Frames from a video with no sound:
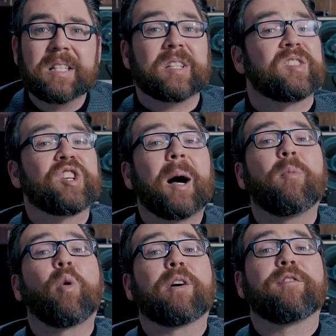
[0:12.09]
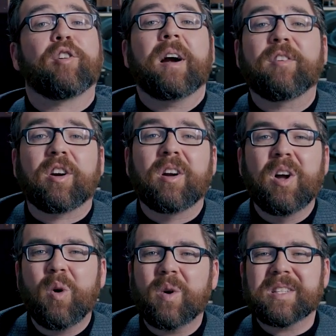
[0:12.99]
to stop war forever,
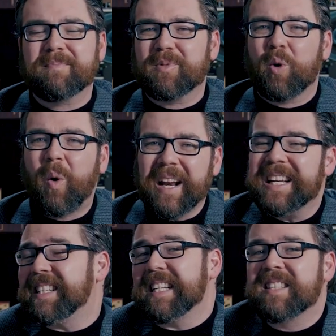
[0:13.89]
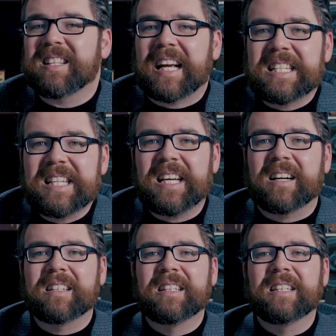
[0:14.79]
was quite a decent
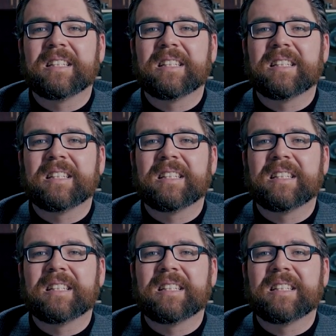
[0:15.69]
idea.